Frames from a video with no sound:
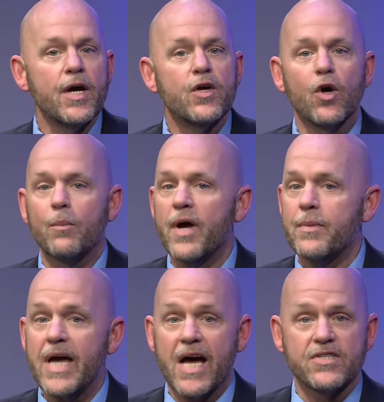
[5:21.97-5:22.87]
You know,
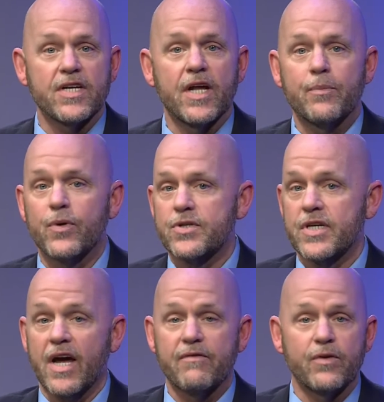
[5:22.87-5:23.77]
maybe asking that person,
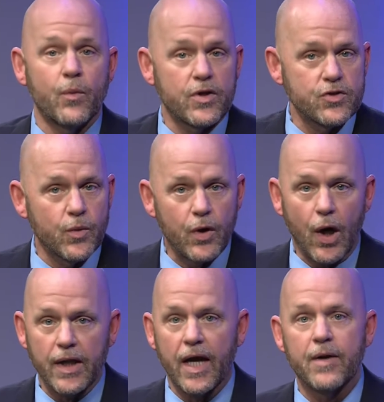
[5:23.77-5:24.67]
have you went to an
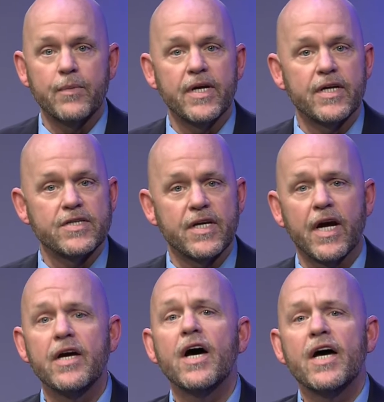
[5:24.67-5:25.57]
online meeting
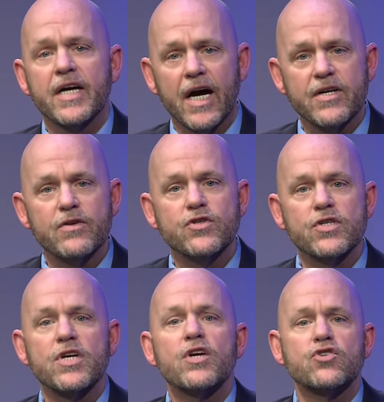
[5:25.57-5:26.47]
today? Kind of
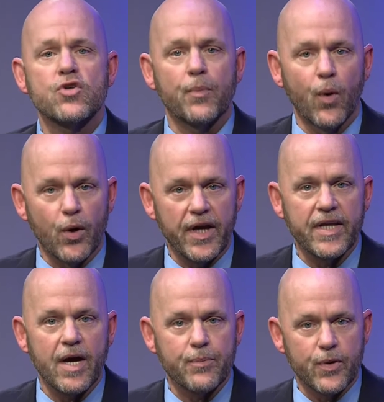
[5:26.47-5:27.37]
just supporting
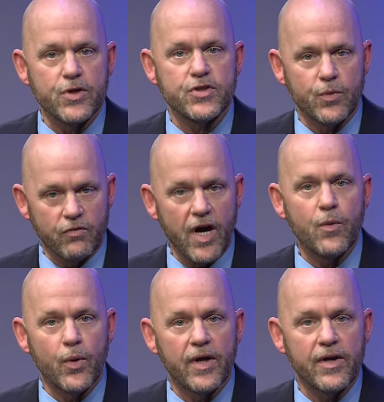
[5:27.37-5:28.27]
that person right
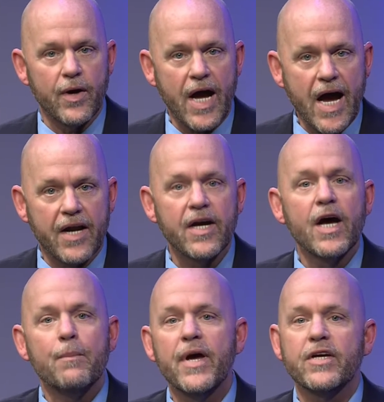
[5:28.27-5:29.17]
where they're at,
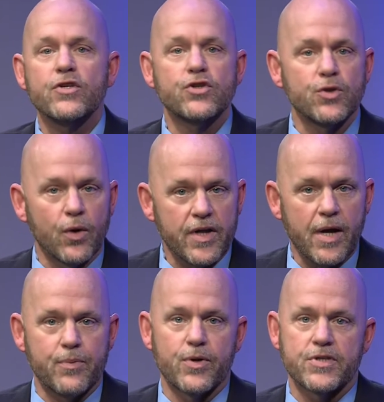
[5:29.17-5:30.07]
making sure
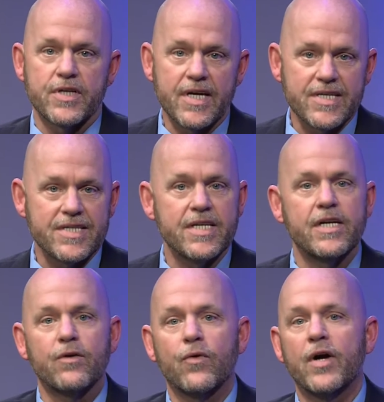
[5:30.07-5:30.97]
that person is
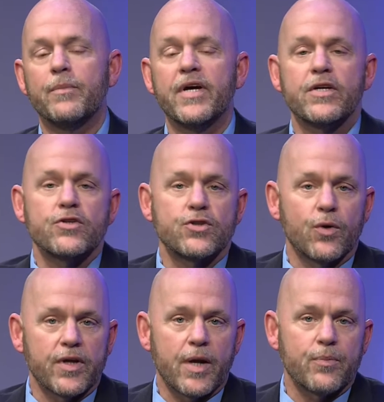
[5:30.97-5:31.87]
eating right, making
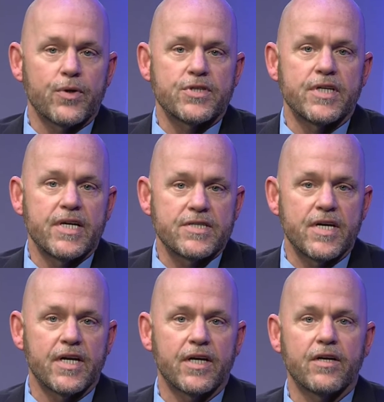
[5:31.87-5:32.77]
sure that person is
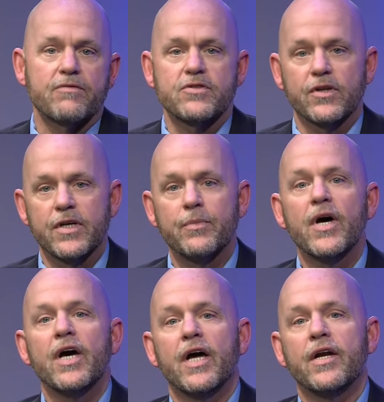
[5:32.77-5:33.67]
getting enough sleep
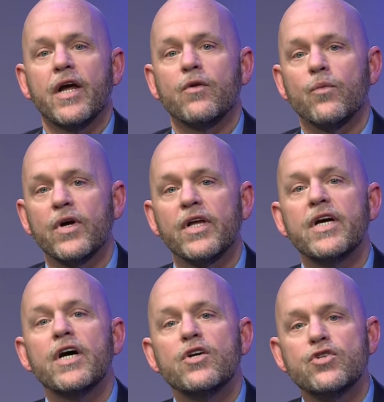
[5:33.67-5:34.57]
and, and
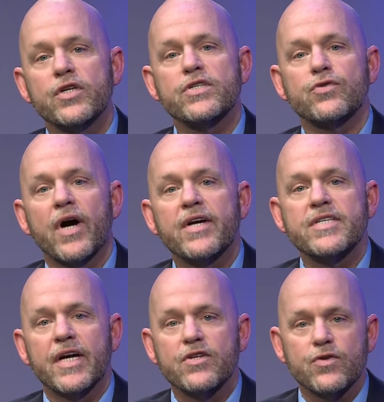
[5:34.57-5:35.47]
really just trying
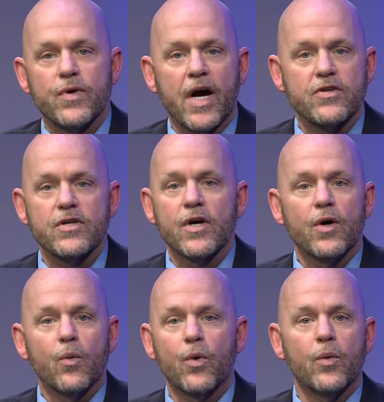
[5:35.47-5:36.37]
to interact
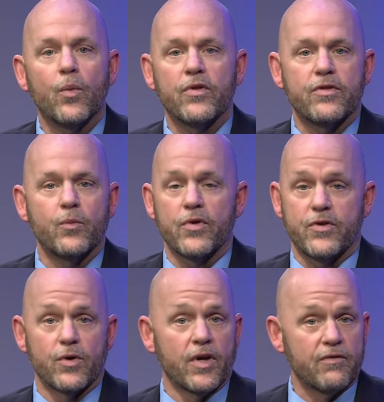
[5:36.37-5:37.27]
with, with, with
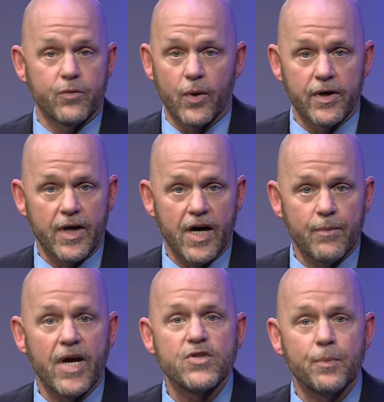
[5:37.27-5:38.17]
your loved one um,
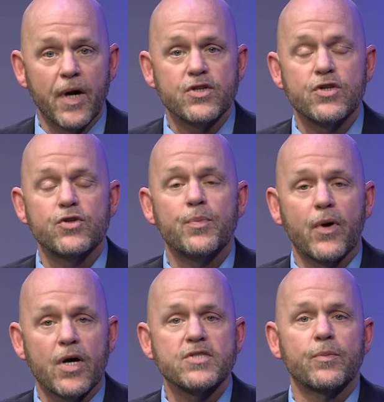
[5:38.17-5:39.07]
as much as you
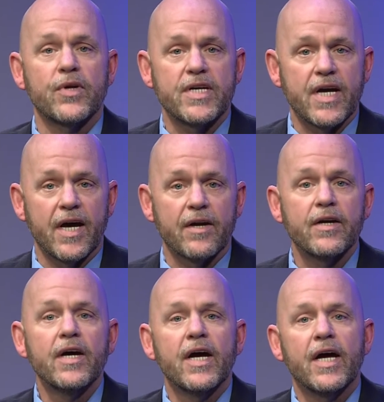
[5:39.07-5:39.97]
possibly can
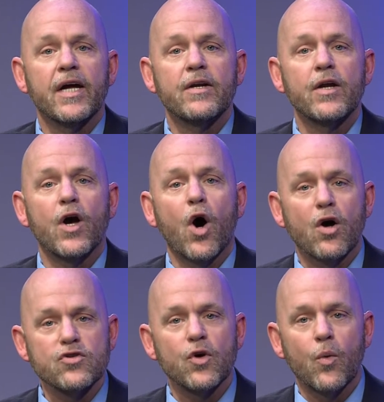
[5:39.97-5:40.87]
and
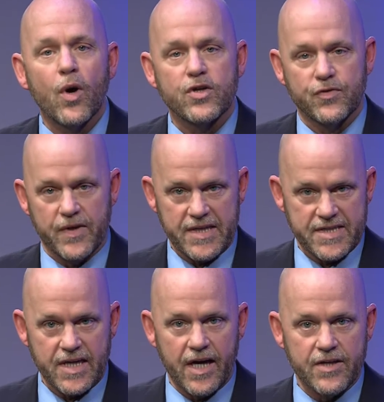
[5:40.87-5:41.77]
also watch for the
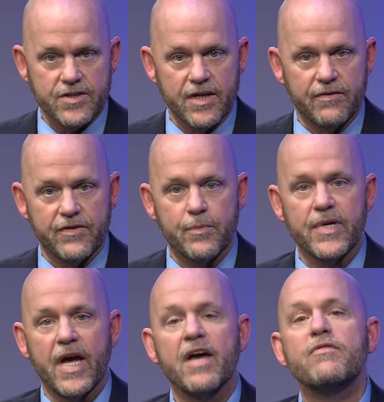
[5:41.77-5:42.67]
signs. If the
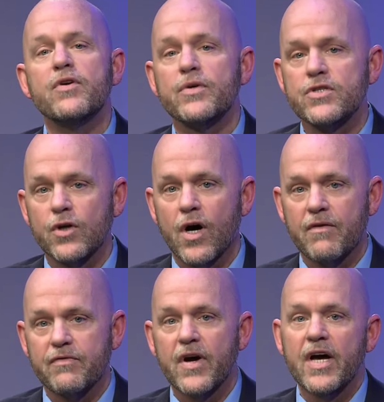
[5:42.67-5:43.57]
behavior is
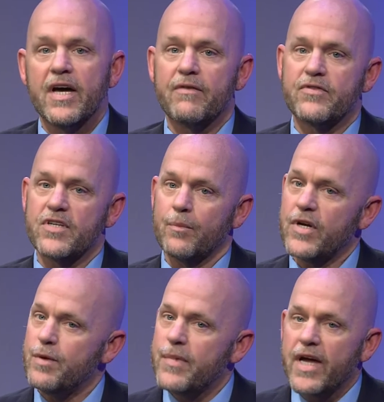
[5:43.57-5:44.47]
off, if
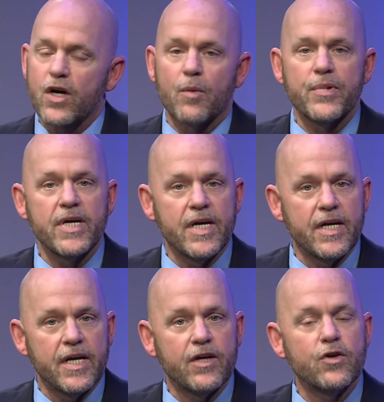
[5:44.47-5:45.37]
somebody may not be
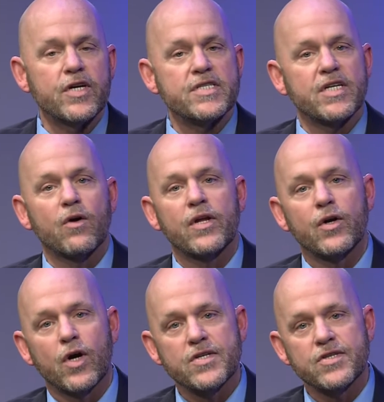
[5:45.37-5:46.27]
eating, you can tell they're
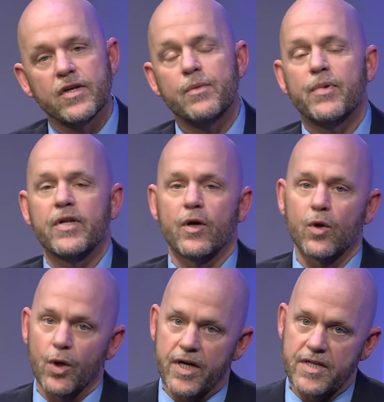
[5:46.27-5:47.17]
not sleeping, they're
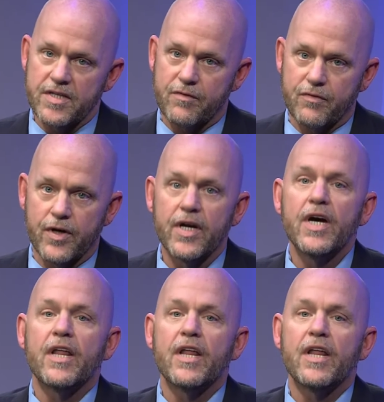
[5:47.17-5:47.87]
looking different.